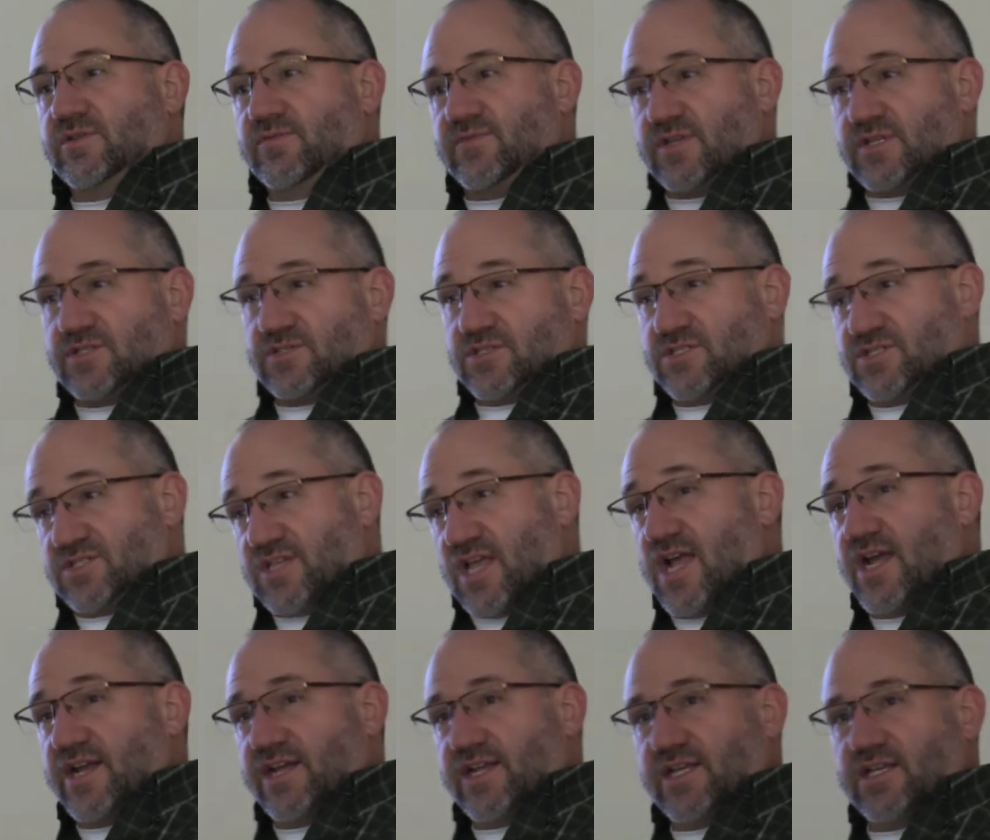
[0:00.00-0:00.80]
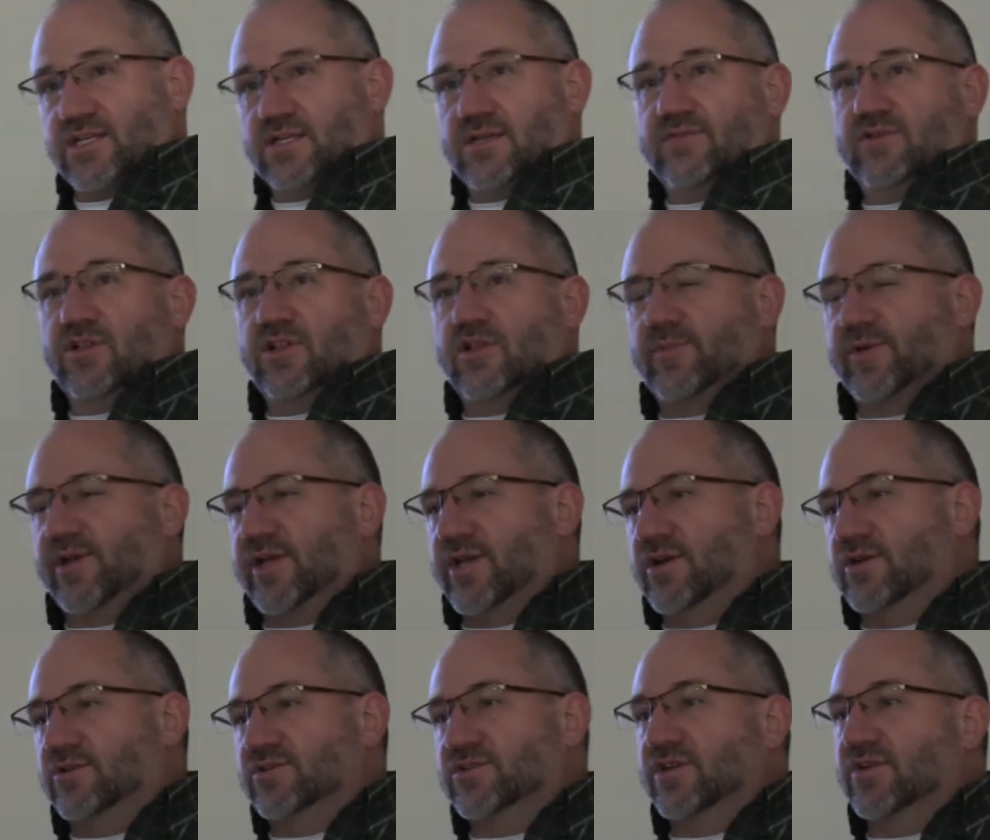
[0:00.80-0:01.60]
develop, designing and developing
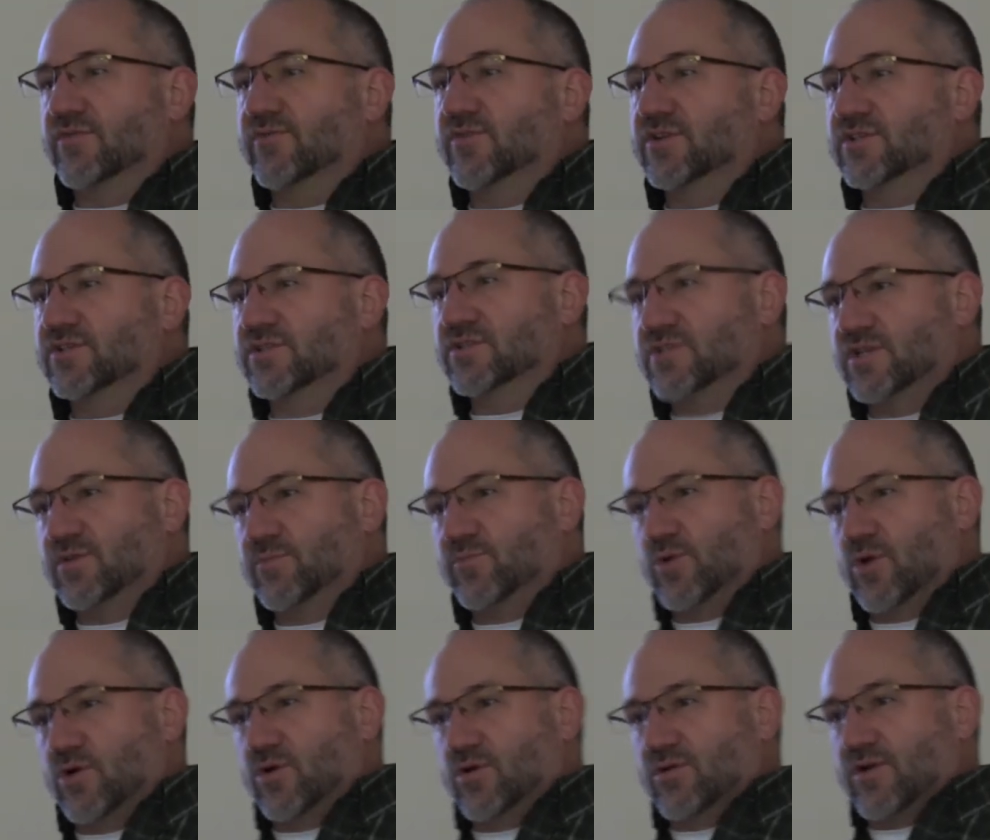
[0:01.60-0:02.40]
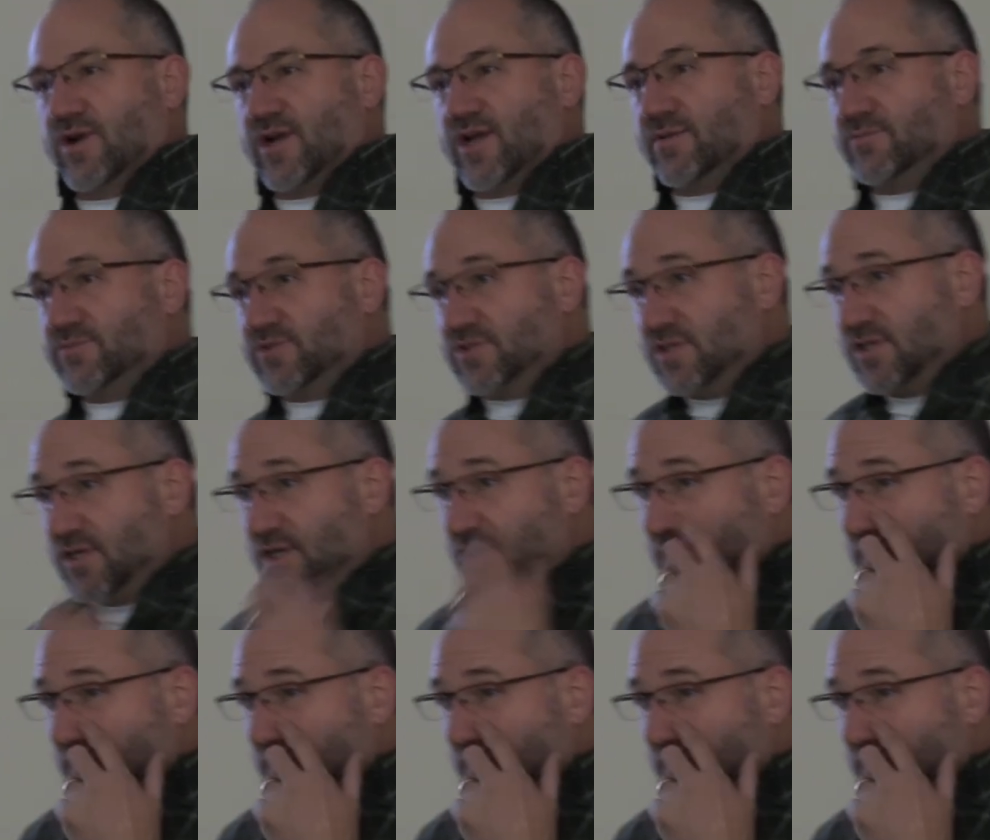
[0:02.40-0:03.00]
energy efficiency programs.